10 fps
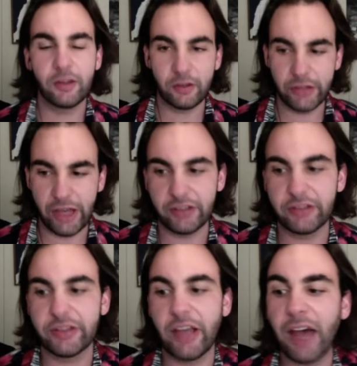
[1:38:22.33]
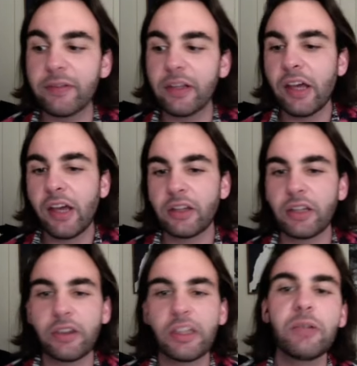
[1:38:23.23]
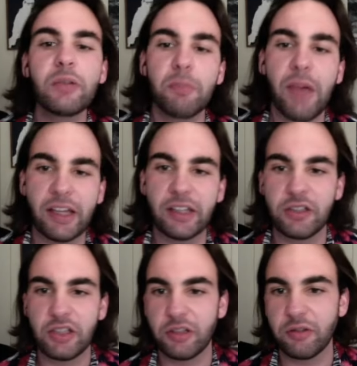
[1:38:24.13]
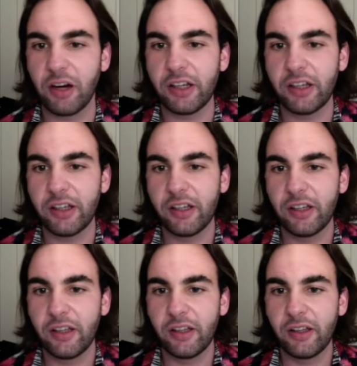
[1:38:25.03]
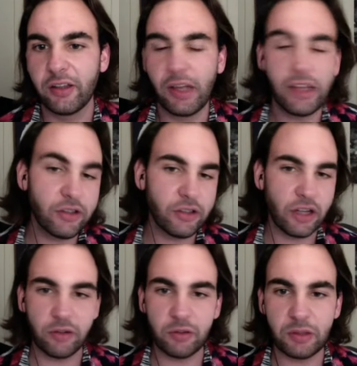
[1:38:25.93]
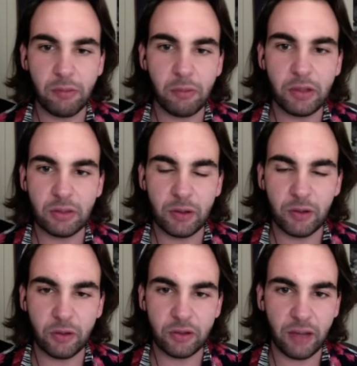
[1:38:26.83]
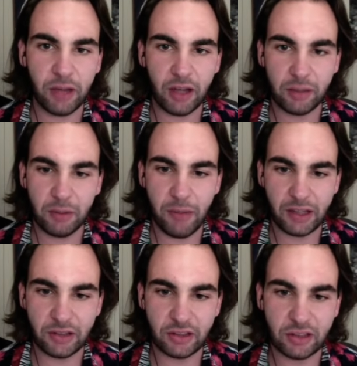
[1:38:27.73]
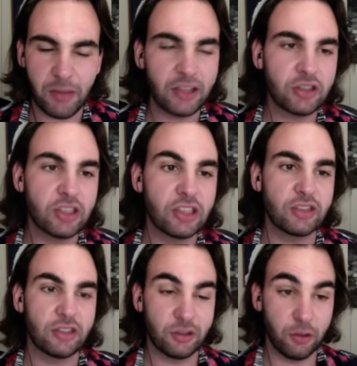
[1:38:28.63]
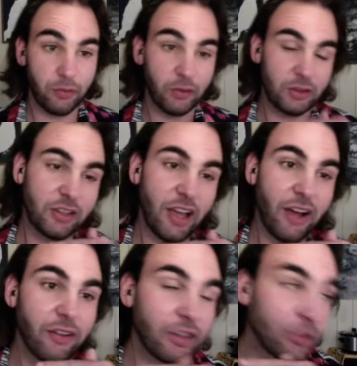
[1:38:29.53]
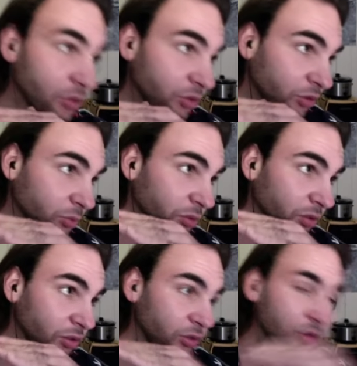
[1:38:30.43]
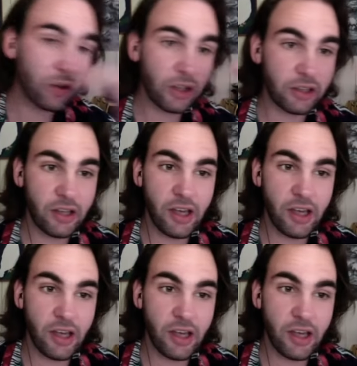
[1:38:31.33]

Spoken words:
Yes. The thing with mac and cheese, right? Mm-hmm. In general, we could spend the whole time talking about mac and cheese. Mac and cheese is so versatile. You can do, like,